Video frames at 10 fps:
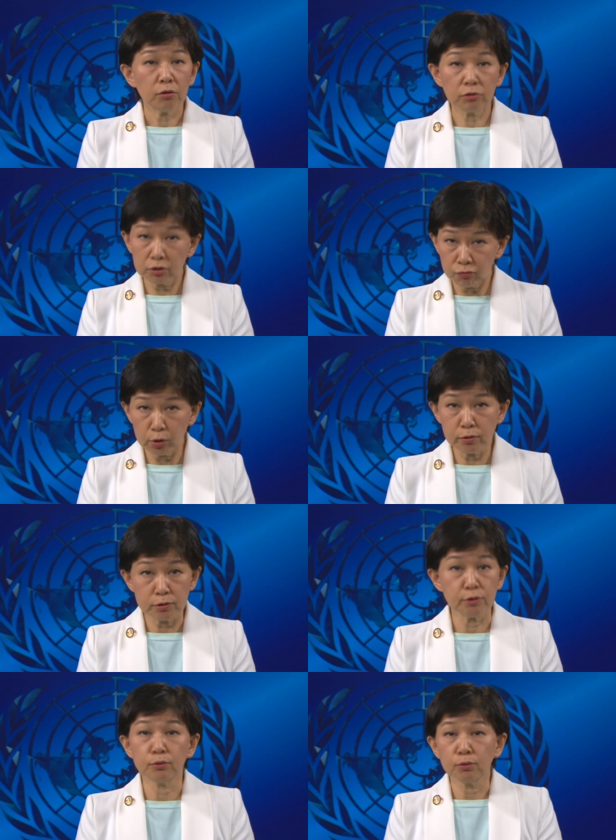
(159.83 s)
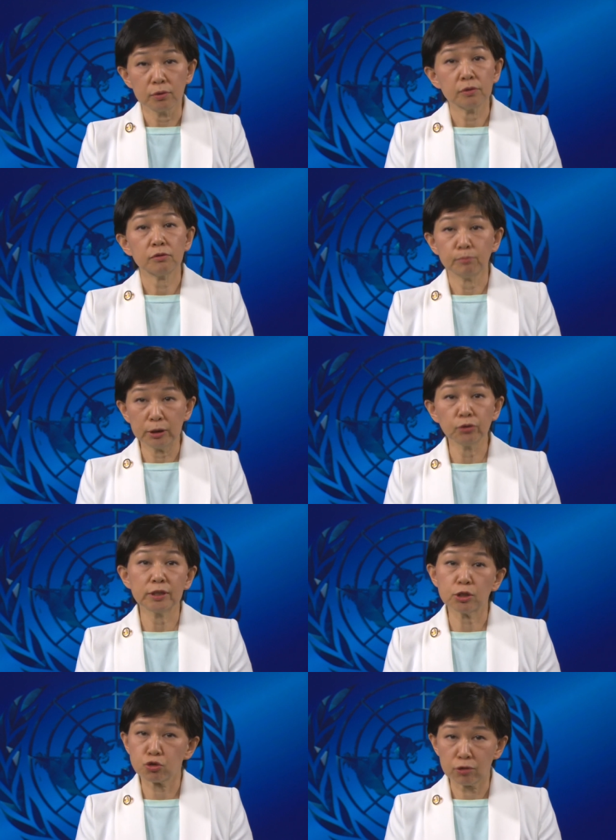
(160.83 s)
with a view to
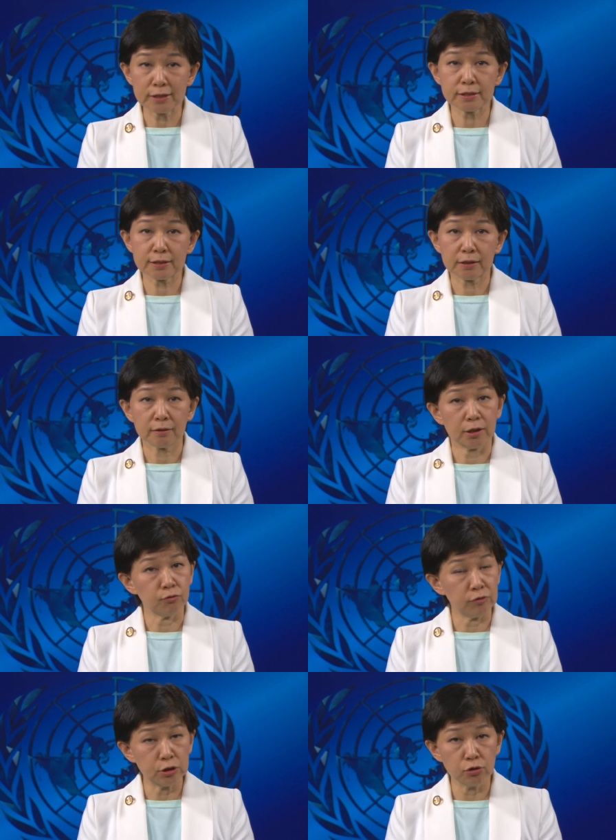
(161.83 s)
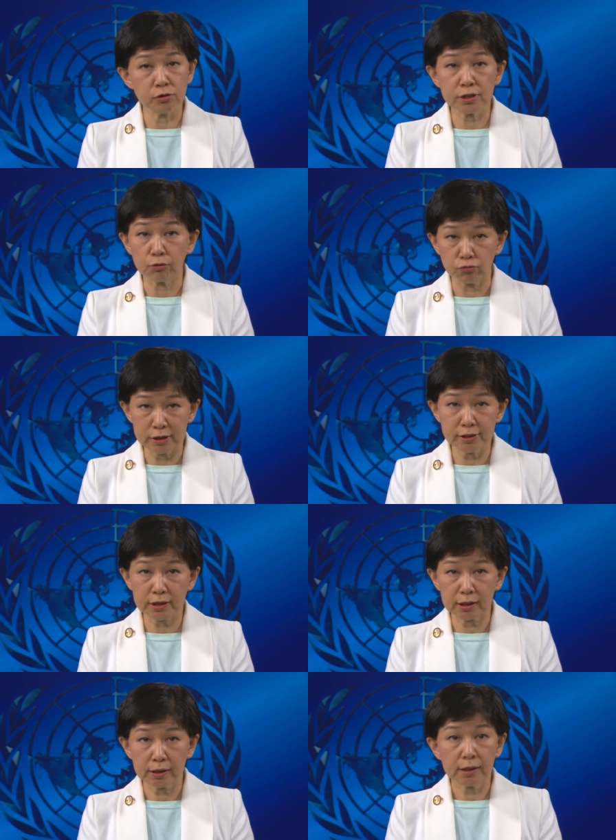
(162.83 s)
building trust and reducing
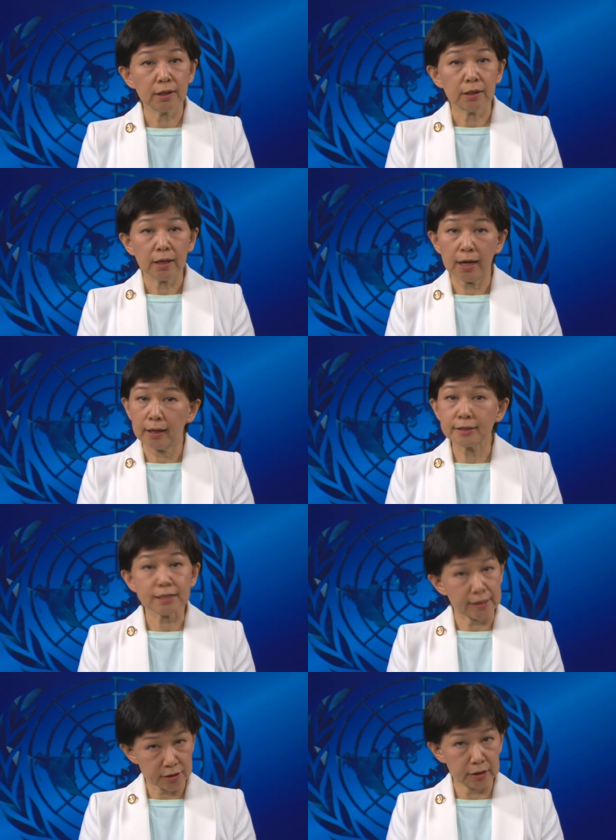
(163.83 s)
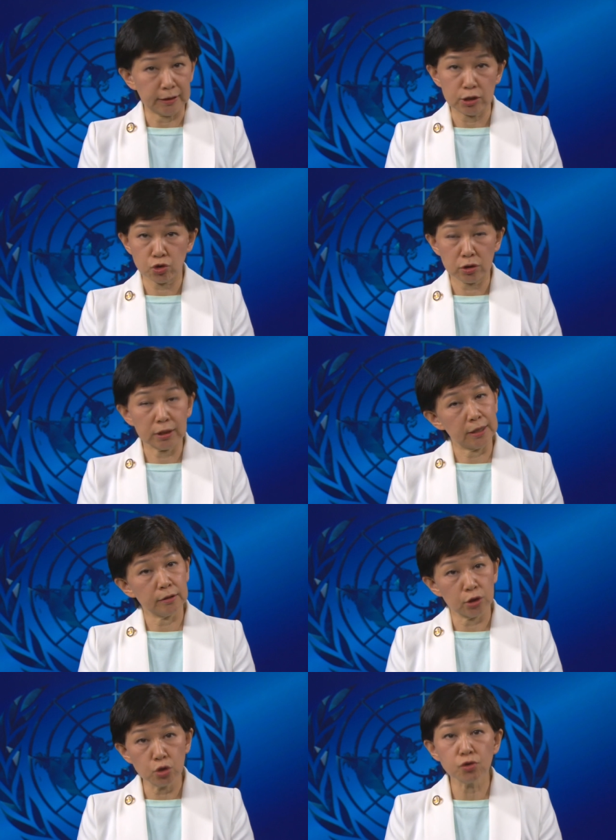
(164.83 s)
risk and escalation
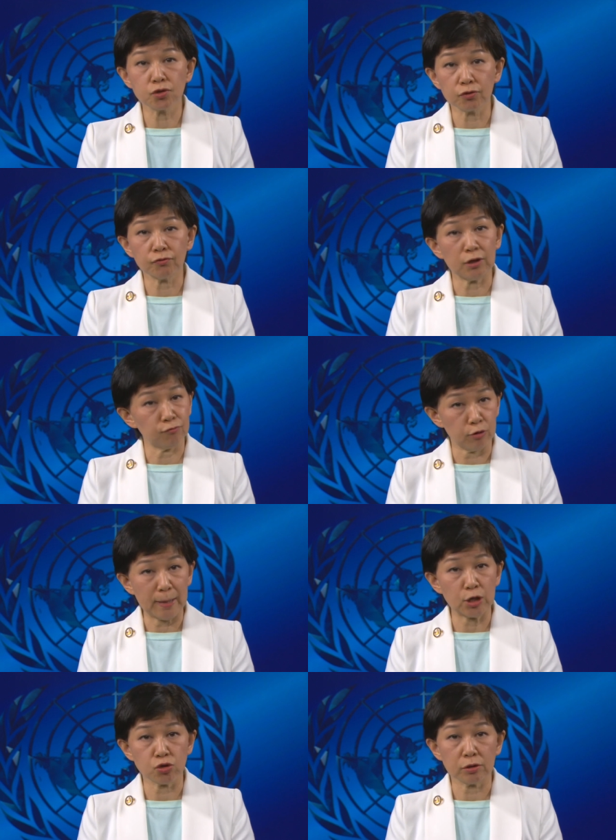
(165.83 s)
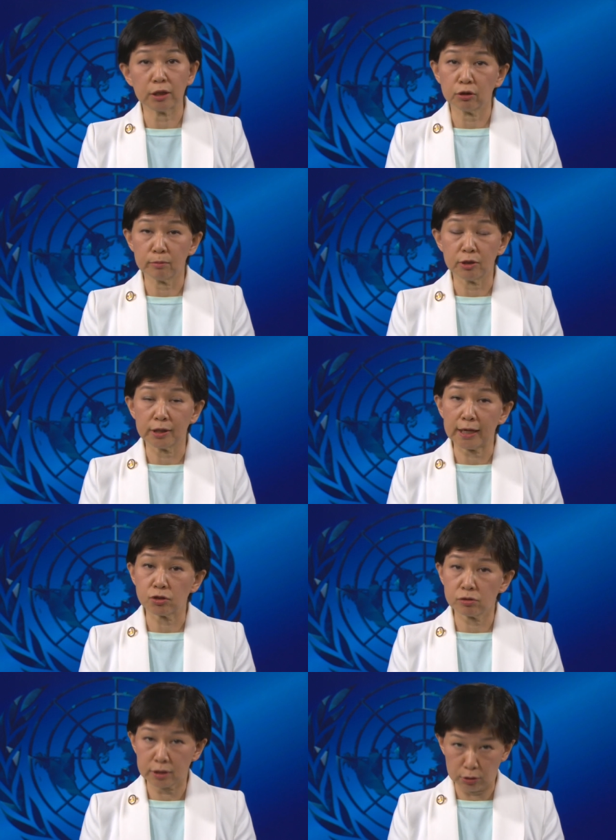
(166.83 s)
in the use of information and
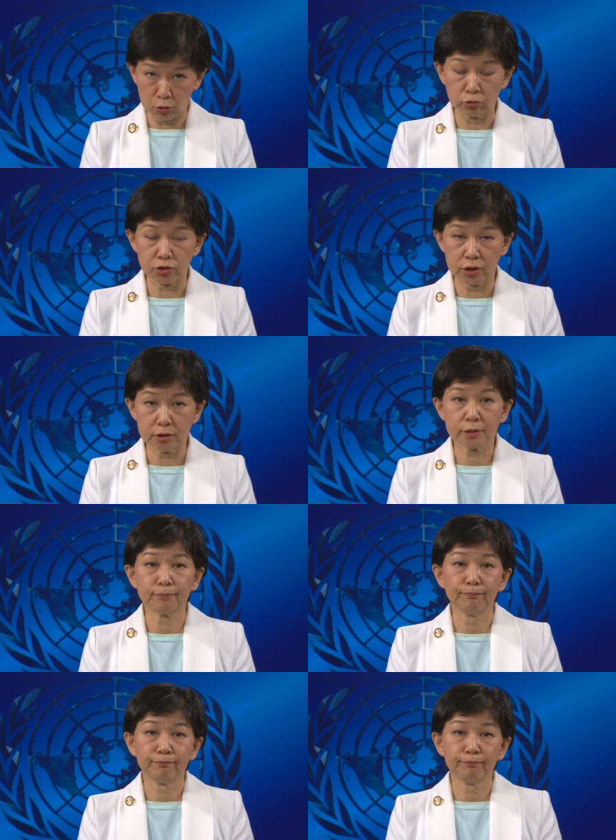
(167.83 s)
communication technologies.